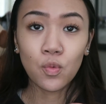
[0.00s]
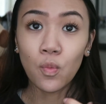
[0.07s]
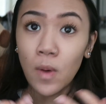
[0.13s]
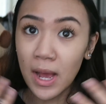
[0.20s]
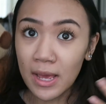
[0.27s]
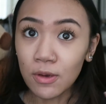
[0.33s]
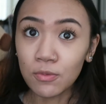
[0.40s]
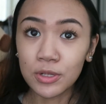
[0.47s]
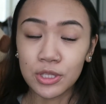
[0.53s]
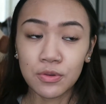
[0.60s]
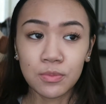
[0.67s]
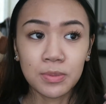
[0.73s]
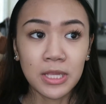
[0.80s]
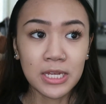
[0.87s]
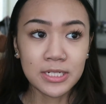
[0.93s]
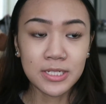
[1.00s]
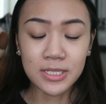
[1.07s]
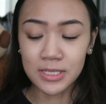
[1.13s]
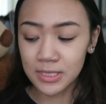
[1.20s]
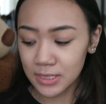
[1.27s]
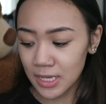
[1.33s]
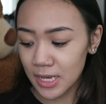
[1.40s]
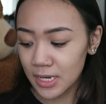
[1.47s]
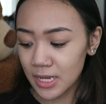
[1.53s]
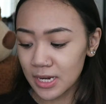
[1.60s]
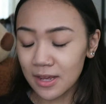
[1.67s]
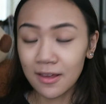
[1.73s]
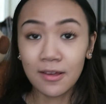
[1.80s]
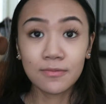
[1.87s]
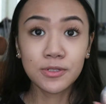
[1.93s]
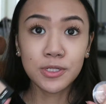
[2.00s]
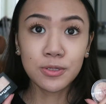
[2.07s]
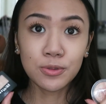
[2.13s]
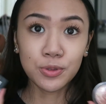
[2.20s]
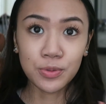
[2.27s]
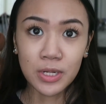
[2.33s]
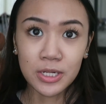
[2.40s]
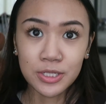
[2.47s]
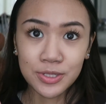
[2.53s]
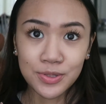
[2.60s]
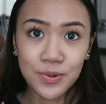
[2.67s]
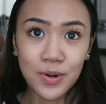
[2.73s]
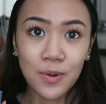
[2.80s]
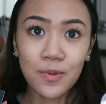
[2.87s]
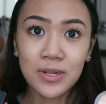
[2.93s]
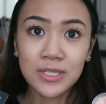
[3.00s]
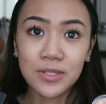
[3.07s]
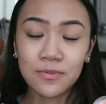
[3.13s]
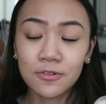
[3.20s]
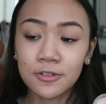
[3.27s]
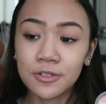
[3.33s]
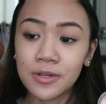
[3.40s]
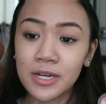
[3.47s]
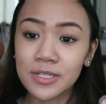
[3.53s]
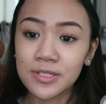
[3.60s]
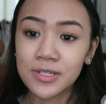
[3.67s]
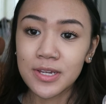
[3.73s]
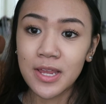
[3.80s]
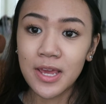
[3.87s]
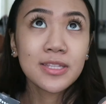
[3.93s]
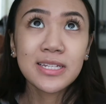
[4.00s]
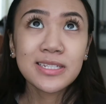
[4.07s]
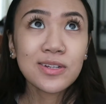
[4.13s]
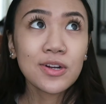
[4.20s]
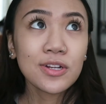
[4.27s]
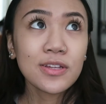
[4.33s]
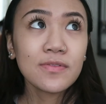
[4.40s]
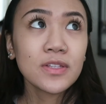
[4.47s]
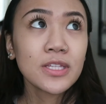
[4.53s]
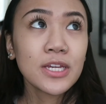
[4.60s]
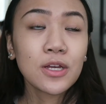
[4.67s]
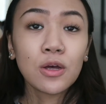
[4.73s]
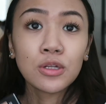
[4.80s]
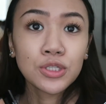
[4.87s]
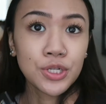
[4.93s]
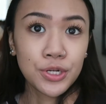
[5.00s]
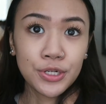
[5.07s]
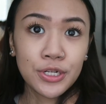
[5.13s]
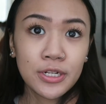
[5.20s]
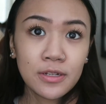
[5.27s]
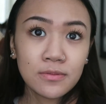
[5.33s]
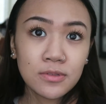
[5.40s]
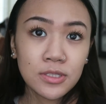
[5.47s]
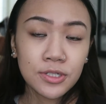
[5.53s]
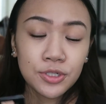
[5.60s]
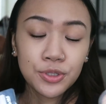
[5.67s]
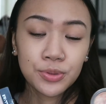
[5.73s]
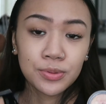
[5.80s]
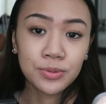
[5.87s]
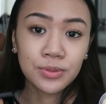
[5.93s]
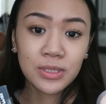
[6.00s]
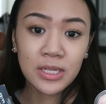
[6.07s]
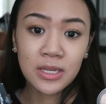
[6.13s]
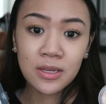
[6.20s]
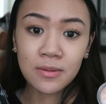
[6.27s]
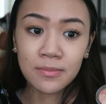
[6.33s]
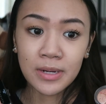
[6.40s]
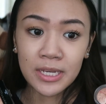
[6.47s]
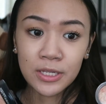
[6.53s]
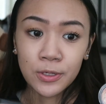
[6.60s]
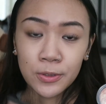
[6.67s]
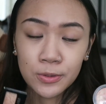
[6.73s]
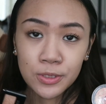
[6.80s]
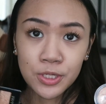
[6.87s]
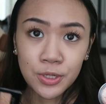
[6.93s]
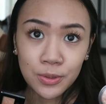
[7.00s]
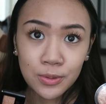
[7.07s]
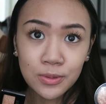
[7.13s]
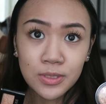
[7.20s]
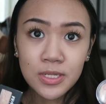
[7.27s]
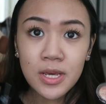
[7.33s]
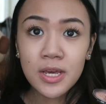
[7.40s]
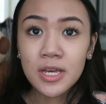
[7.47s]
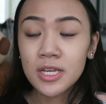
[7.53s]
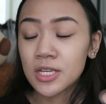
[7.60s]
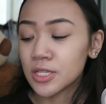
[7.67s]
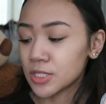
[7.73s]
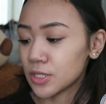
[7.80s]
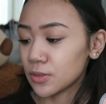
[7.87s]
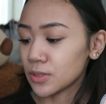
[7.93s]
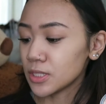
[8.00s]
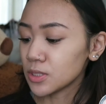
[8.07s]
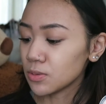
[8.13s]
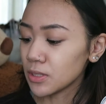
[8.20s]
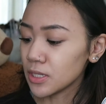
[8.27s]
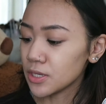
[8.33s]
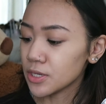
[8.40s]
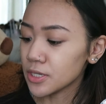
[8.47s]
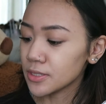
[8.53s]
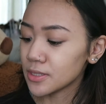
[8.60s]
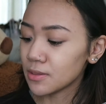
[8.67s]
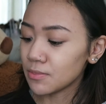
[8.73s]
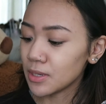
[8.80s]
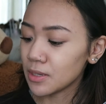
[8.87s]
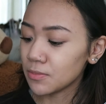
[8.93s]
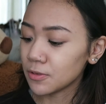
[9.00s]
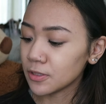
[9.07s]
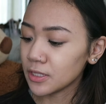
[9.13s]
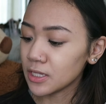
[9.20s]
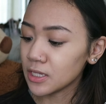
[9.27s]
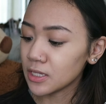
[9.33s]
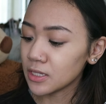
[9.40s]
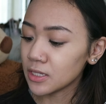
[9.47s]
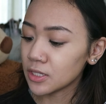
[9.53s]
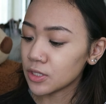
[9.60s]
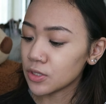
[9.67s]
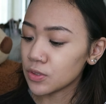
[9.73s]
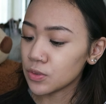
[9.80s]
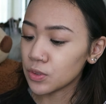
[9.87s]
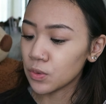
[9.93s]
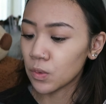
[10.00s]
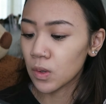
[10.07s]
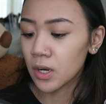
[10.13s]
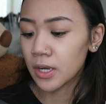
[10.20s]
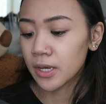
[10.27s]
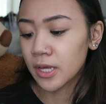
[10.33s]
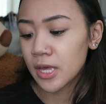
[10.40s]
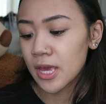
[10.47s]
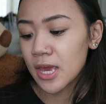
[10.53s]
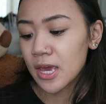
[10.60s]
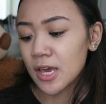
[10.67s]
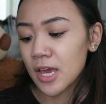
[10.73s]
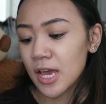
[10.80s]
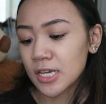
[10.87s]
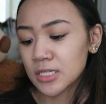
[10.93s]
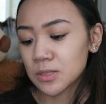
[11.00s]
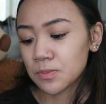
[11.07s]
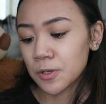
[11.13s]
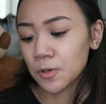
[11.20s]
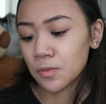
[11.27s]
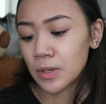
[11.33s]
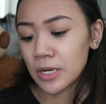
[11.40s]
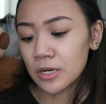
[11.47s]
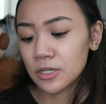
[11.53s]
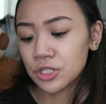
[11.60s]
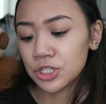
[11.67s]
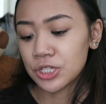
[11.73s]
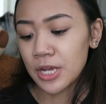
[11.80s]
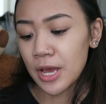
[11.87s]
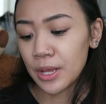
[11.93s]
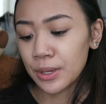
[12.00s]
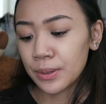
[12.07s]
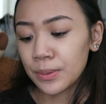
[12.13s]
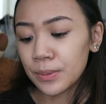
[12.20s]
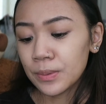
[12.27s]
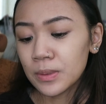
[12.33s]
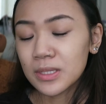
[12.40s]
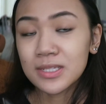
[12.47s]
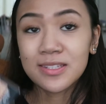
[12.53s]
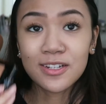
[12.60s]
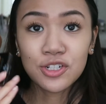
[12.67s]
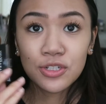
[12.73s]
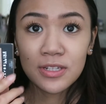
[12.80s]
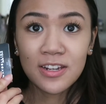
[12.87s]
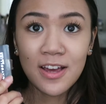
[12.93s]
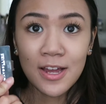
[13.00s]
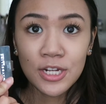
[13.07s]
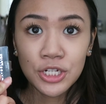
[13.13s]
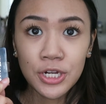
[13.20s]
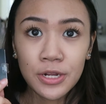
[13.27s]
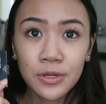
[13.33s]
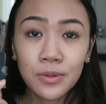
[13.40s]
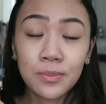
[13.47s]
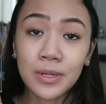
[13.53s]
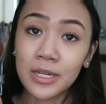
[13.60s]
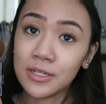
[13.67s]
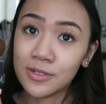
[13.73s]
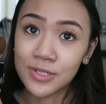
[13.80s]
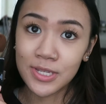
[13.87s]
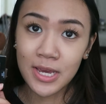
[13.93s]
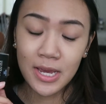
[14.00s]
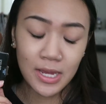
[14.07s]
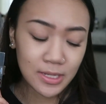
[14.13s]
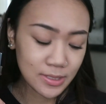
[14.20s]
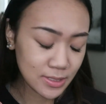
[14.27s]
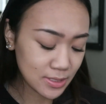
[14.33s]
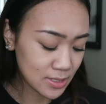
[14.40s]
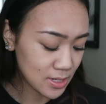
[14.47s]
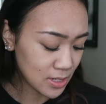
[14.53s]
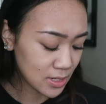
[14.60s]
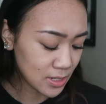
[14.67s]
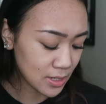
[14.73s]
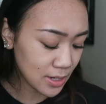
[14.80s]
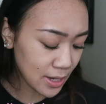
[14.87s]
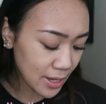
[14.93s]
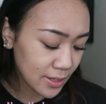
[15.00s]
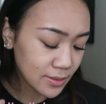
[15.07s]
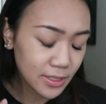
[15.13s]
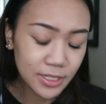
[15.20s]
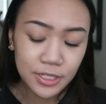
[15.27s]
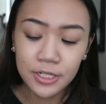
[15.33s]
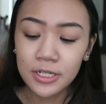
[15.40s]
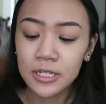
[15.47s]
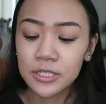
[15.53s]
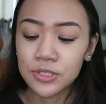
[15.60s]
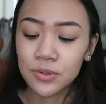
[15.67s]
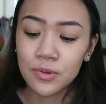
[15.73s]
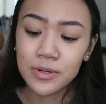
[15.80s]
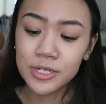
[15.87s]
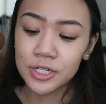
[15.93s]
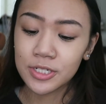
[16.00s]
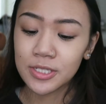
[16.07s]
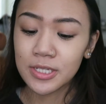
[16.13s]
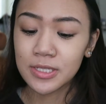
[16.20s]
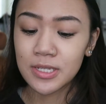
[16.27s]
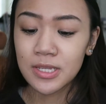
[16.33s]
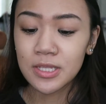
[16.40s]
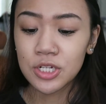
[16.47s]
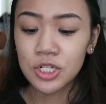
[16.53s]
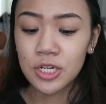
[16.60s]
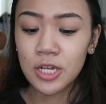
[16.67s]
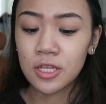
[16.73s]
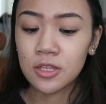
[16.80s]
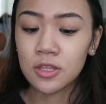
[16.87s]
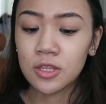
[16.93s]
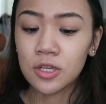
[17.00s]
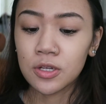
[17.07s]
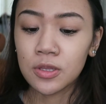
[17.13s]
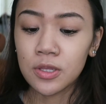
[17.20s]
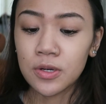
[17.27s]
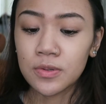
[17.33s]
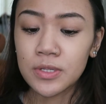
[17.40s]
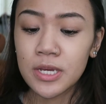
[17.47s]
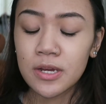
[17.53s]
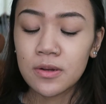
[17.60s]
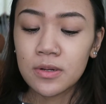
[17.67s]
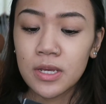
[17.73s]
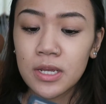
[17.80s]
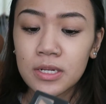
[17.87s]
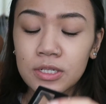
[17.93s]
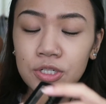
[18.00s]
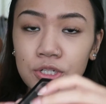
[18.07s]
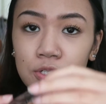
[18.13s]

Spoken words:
wet when you apply to the skin. And I have two drugstore ones for you guys today. These aren't even like alternatives, they're truly my go-tos. So this one here is the Maybelline New York Expert Wear Shadow. It's actually an eyeshadow, but I use it as a highlighter. It's gorgeous. It's in the shade The Glow Down, and it's